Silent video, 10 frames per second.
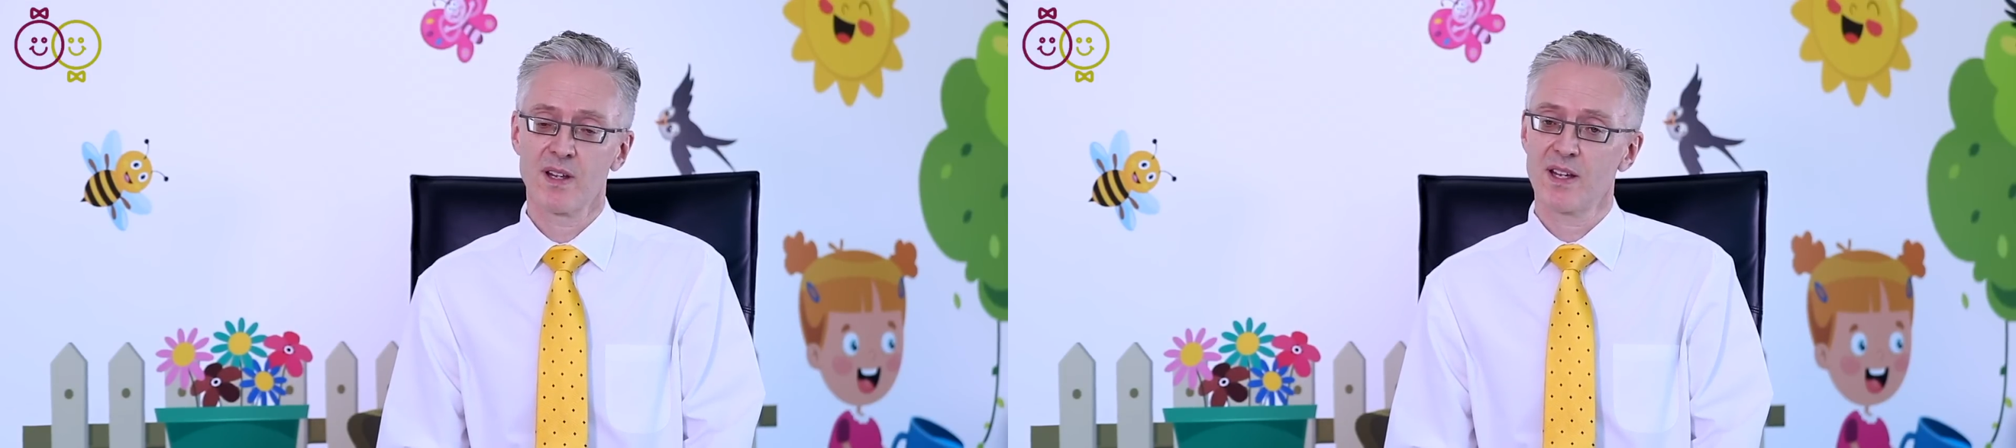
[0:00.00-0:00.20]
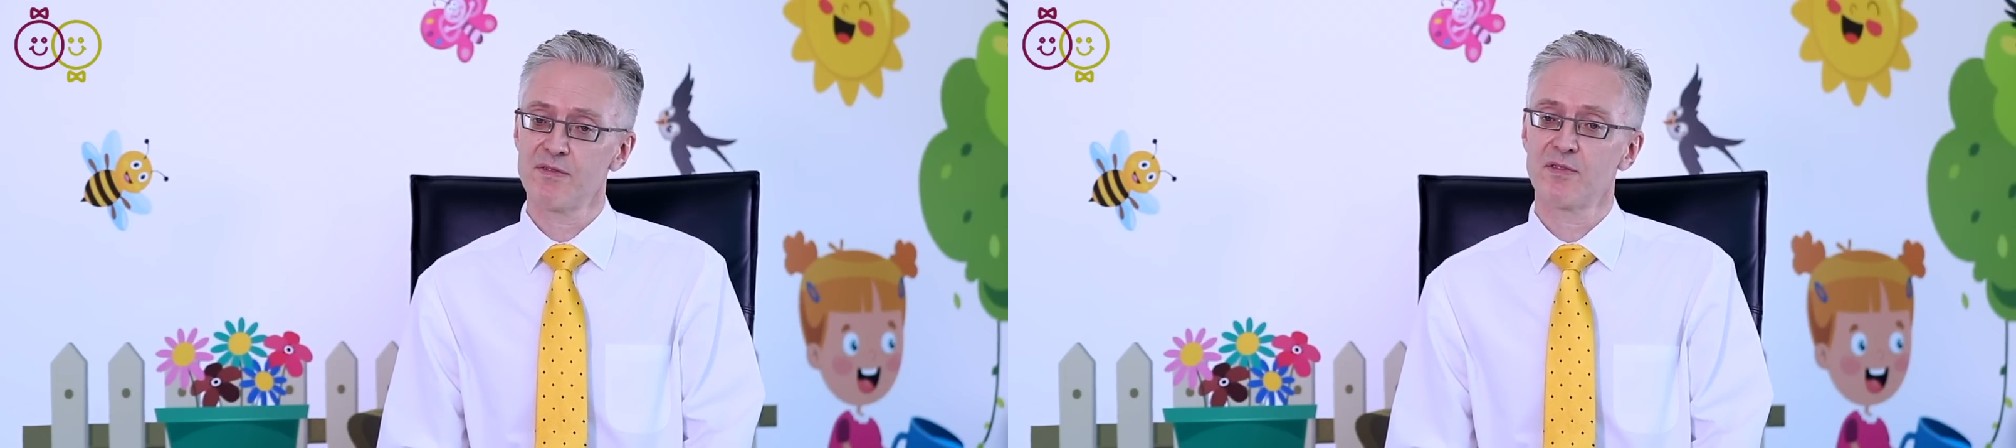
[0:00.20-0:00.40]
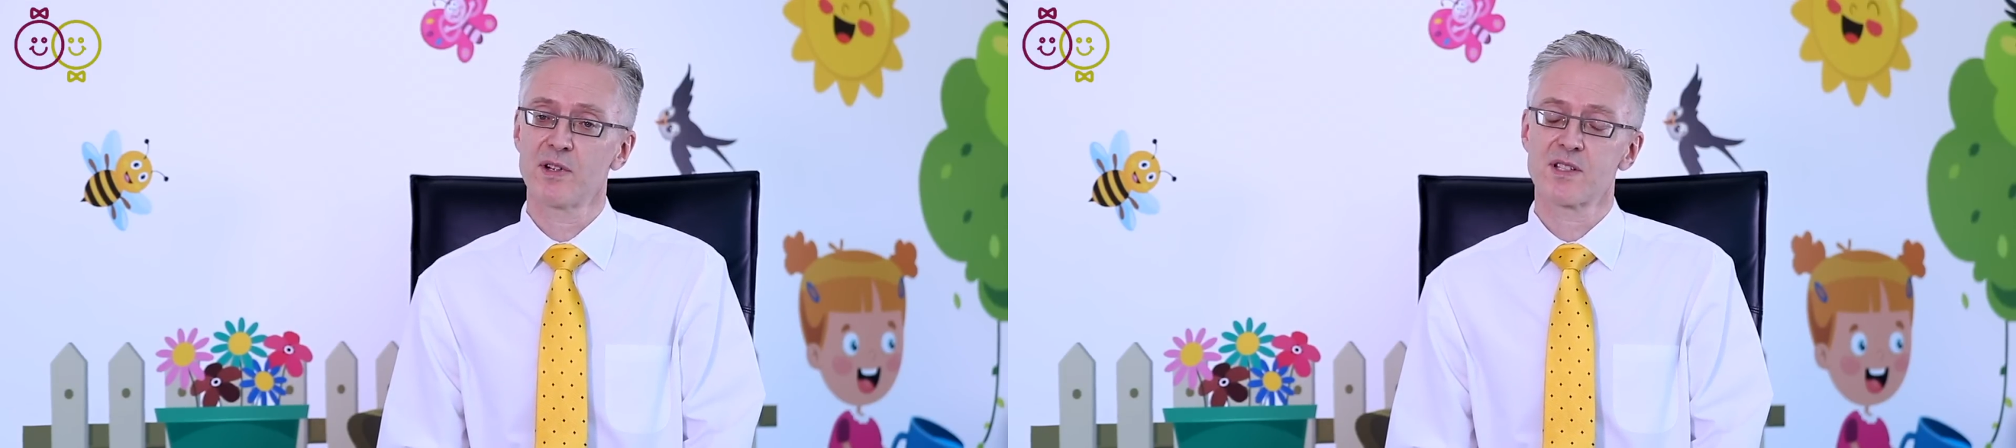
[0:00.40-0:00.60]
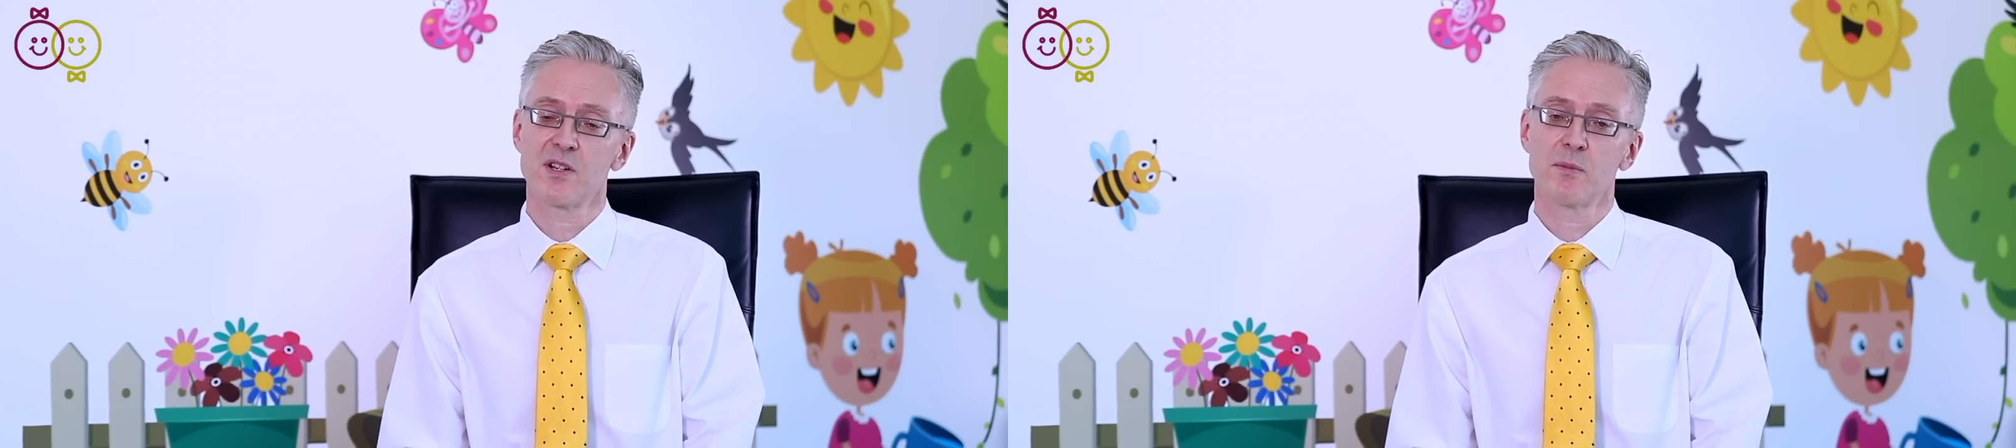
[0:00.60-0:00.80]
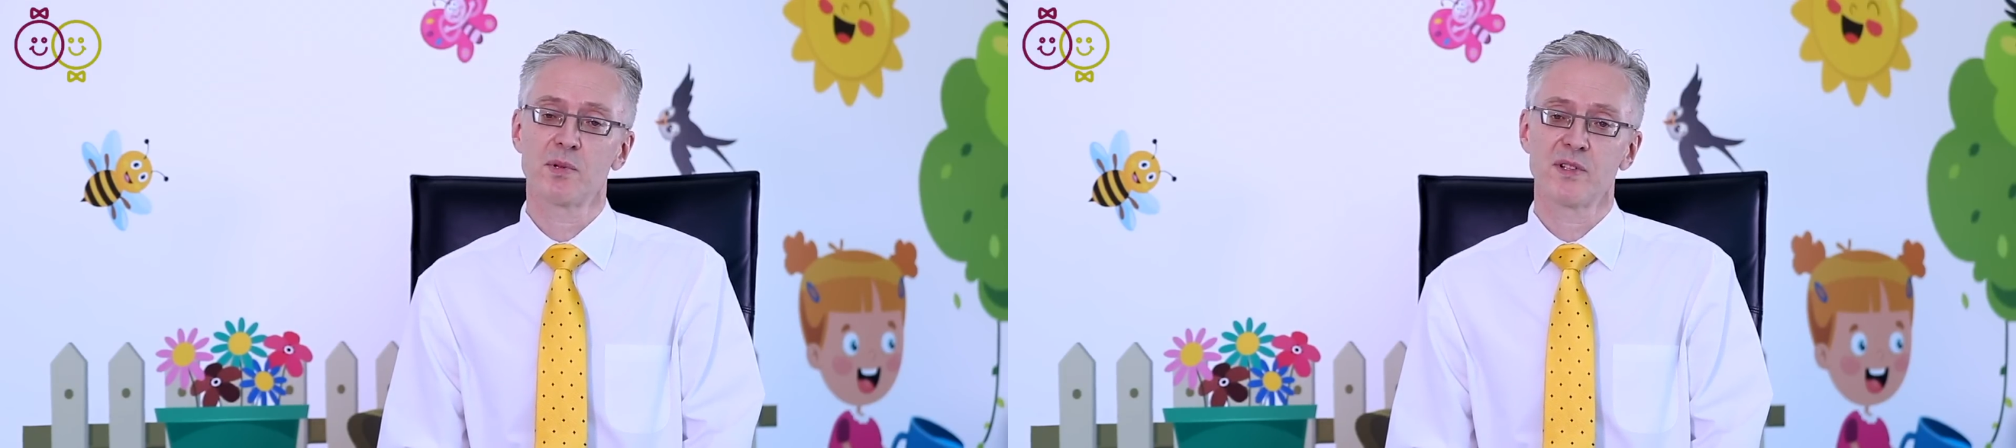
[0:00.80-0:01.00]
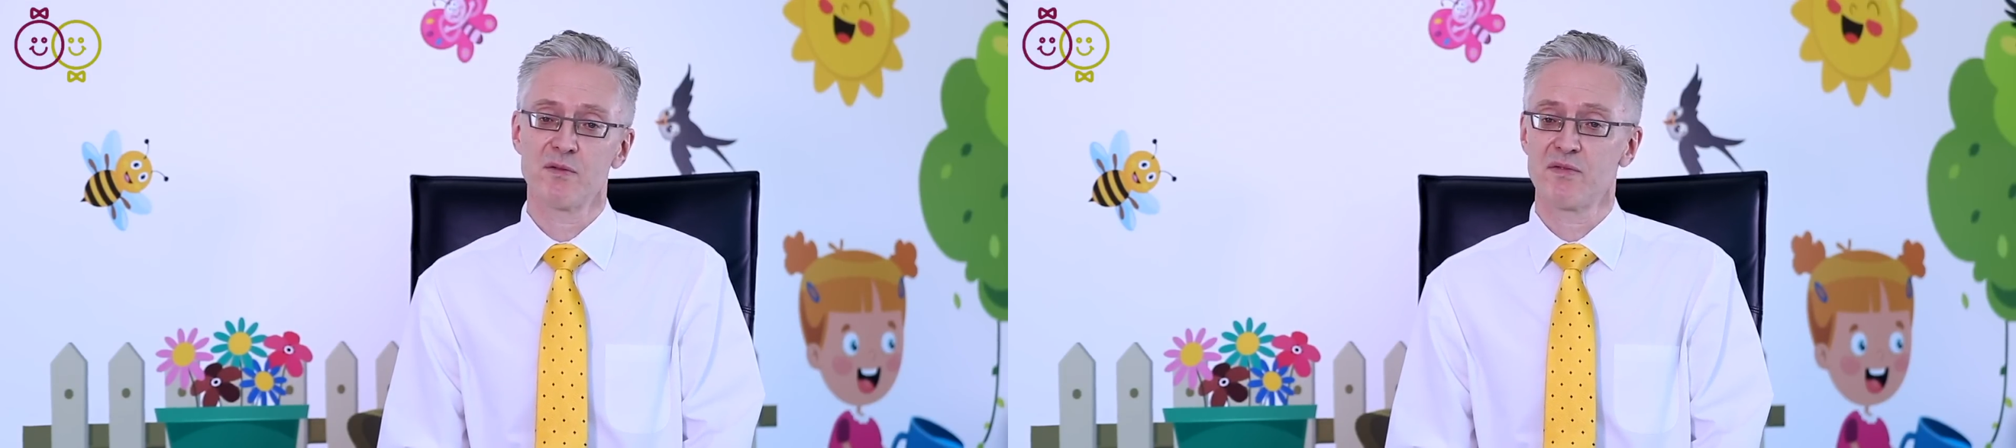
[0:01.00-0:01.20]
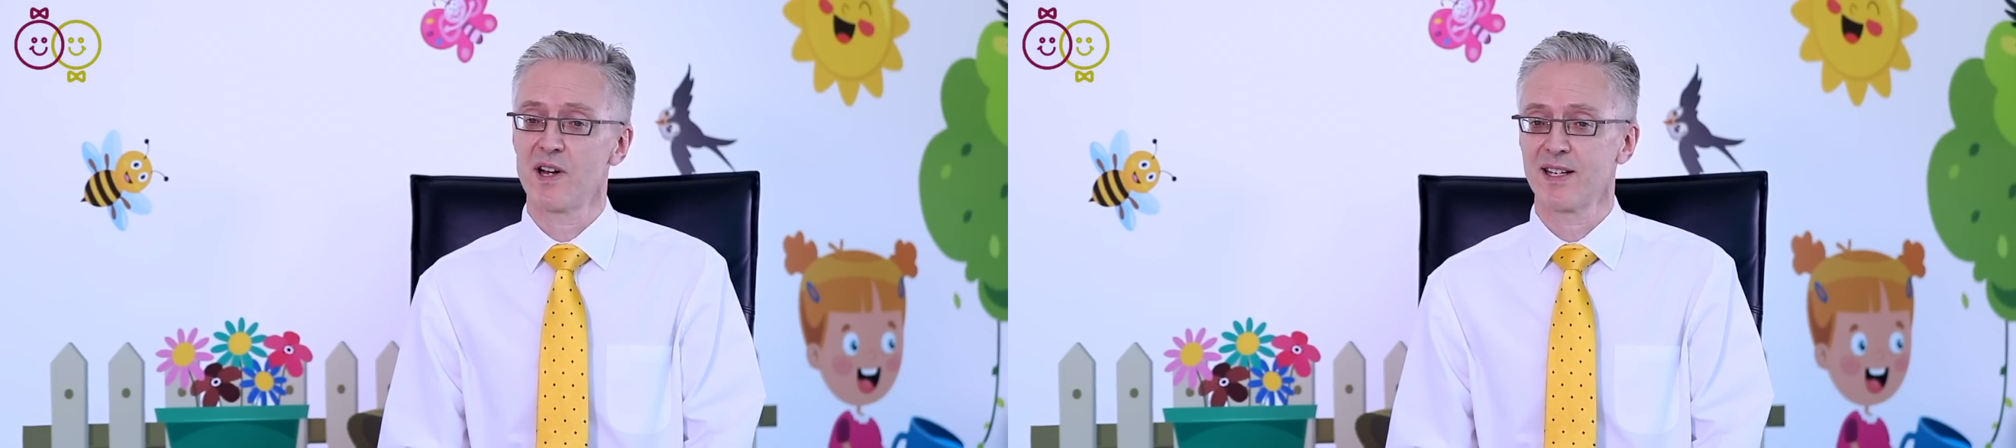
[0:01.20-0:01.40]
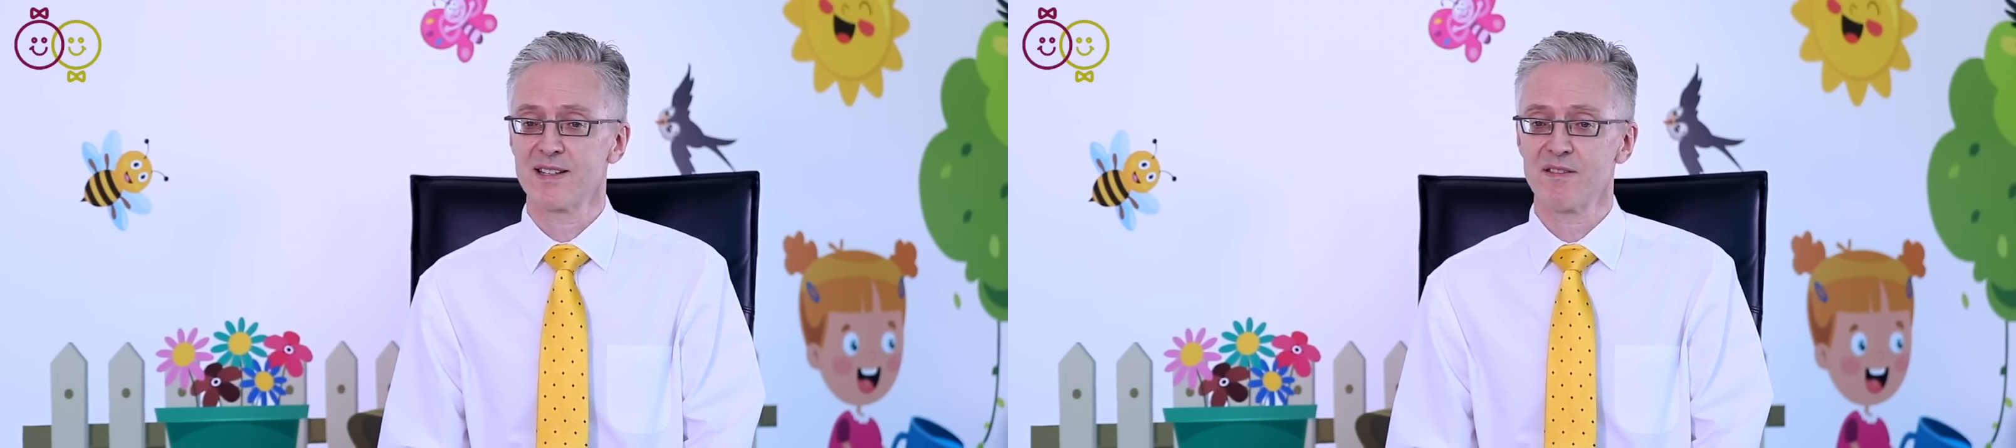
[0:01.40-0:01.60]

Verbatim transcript: If, for example, you find it